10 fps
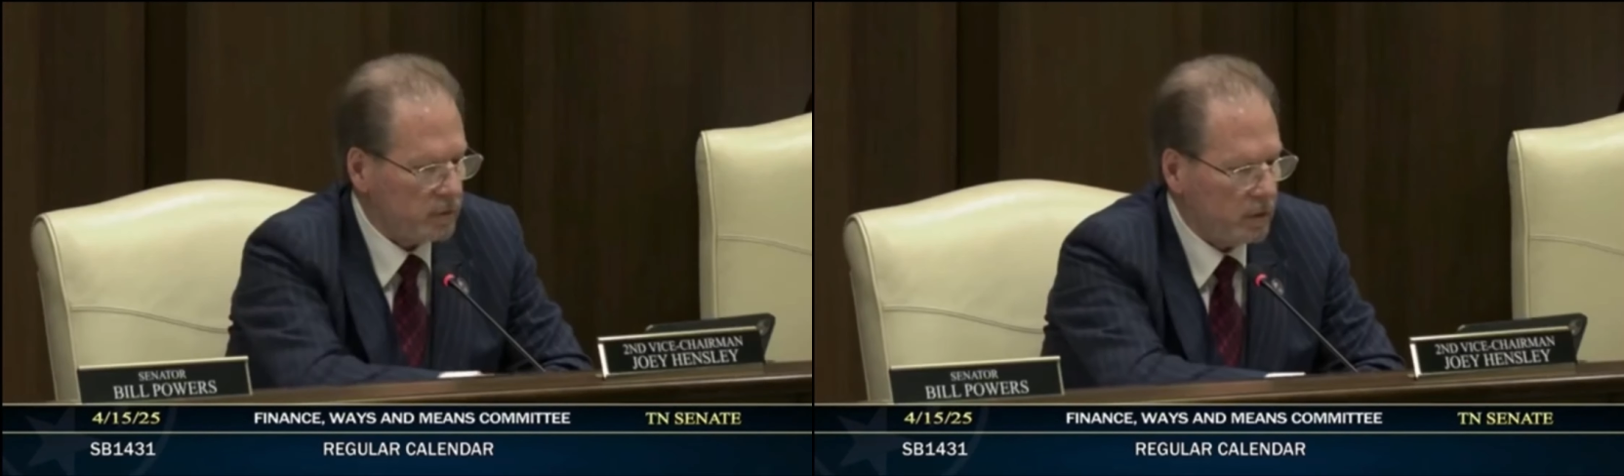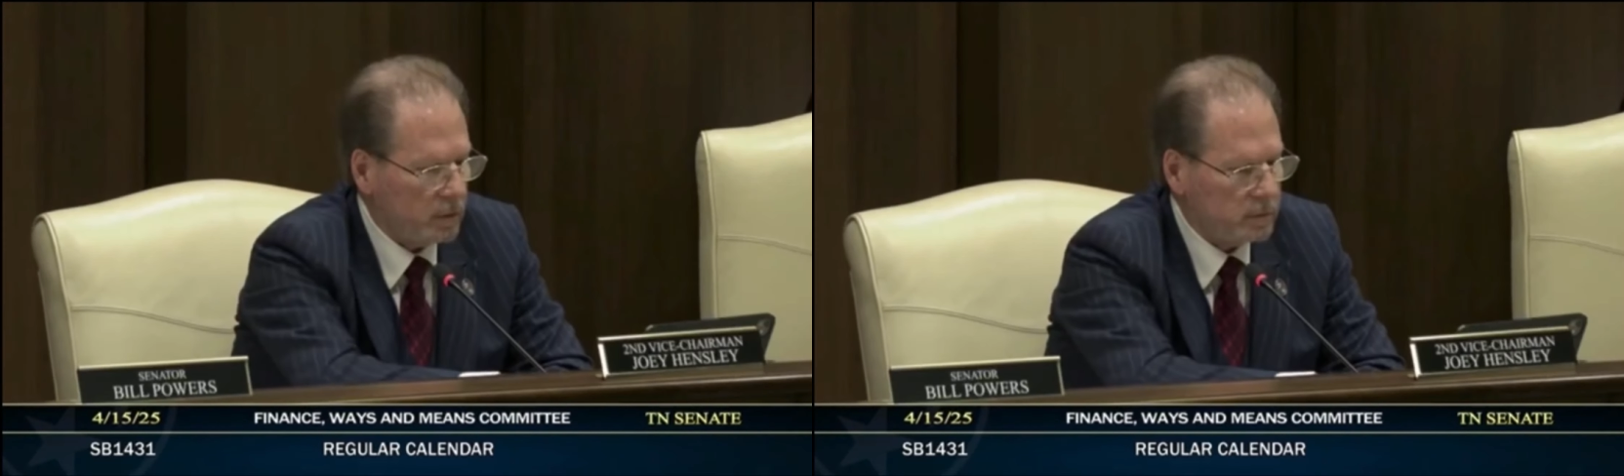
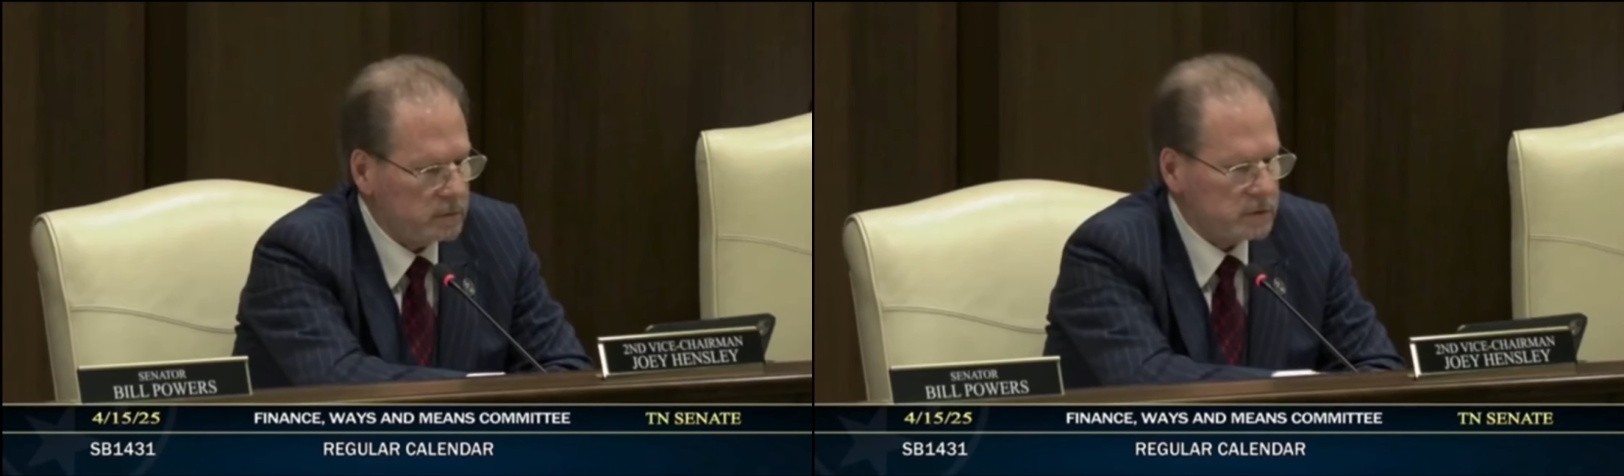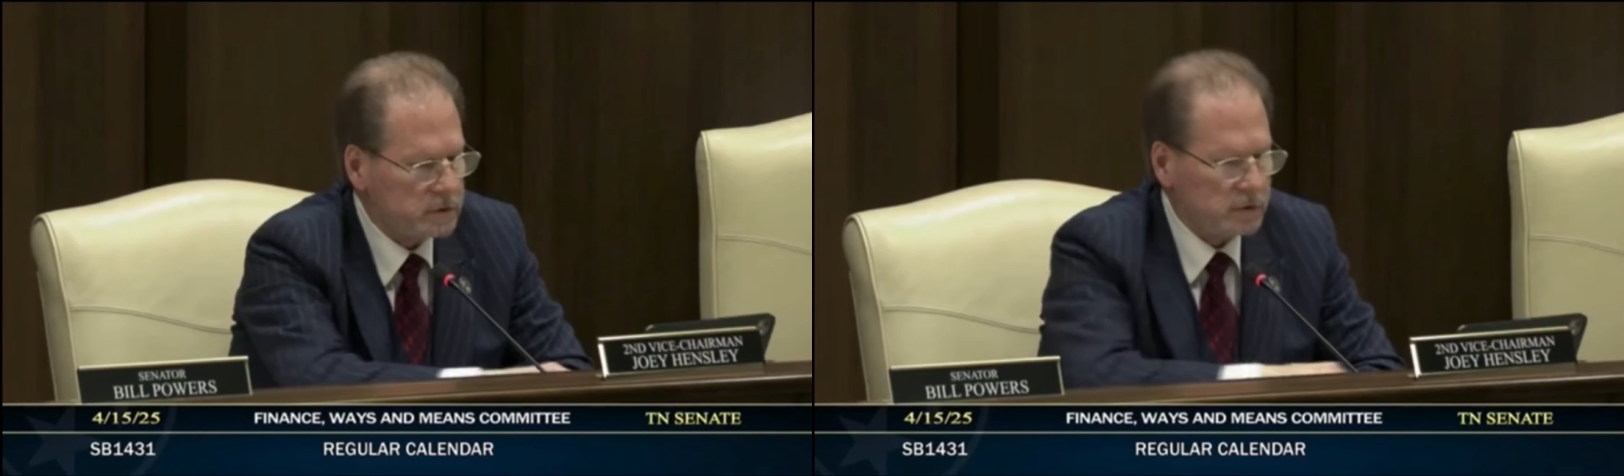
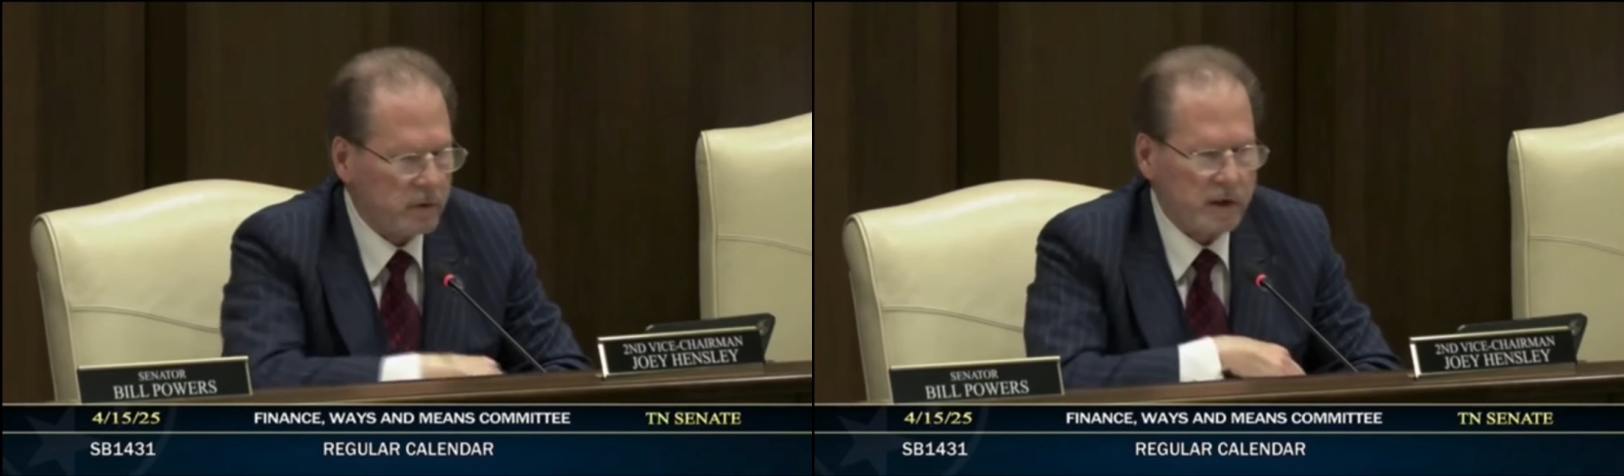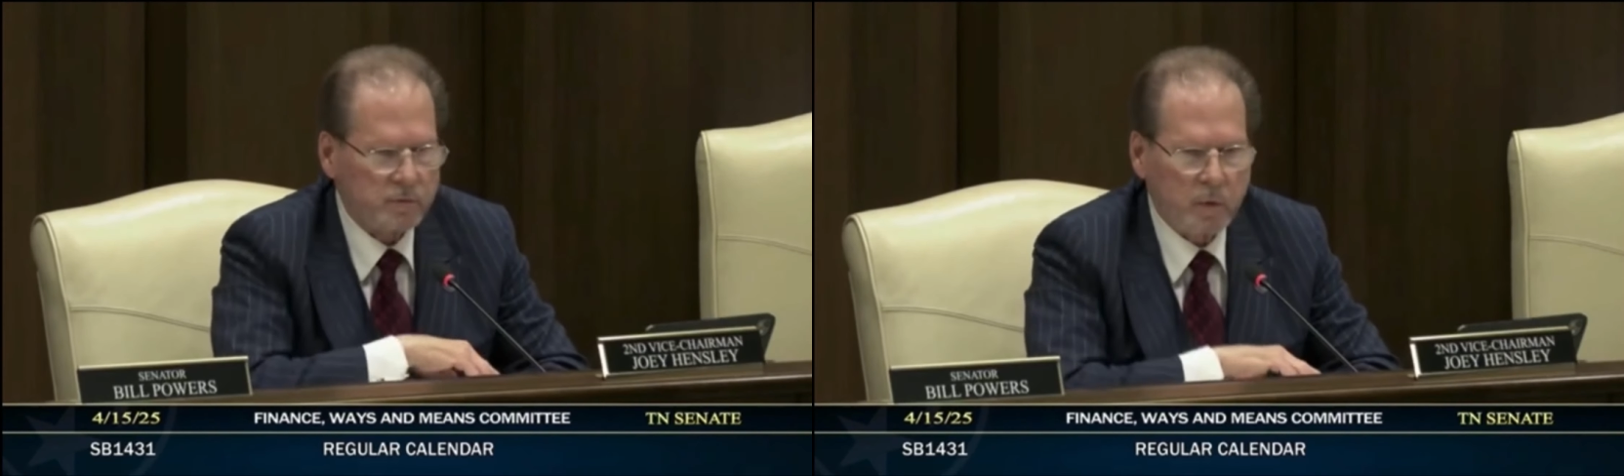So
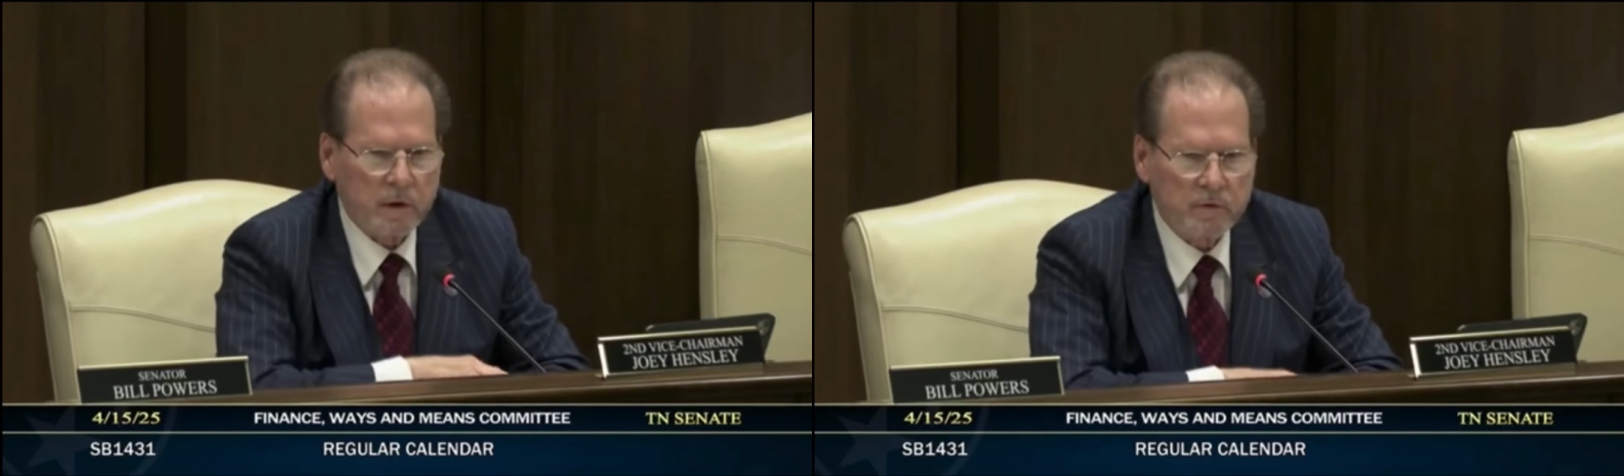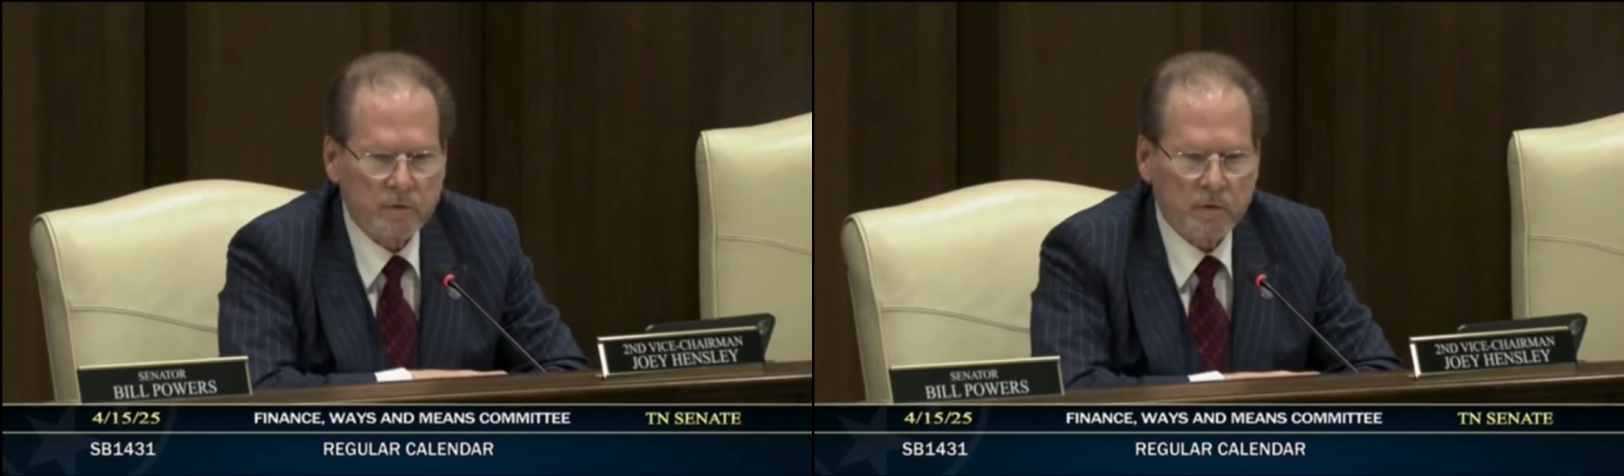that's what
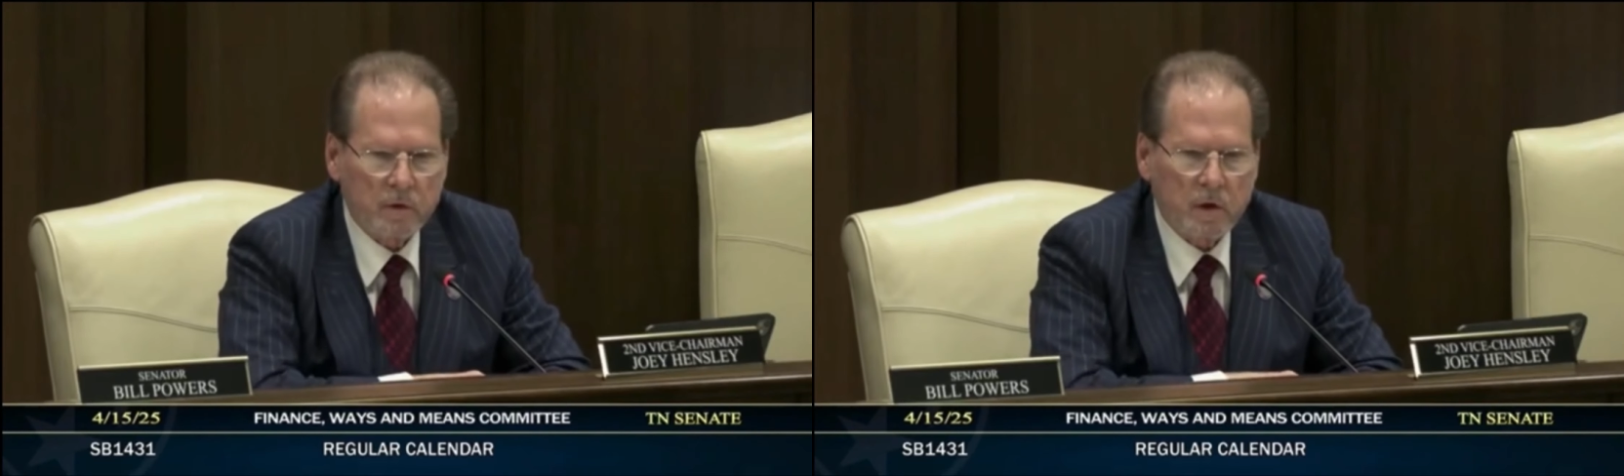it's going to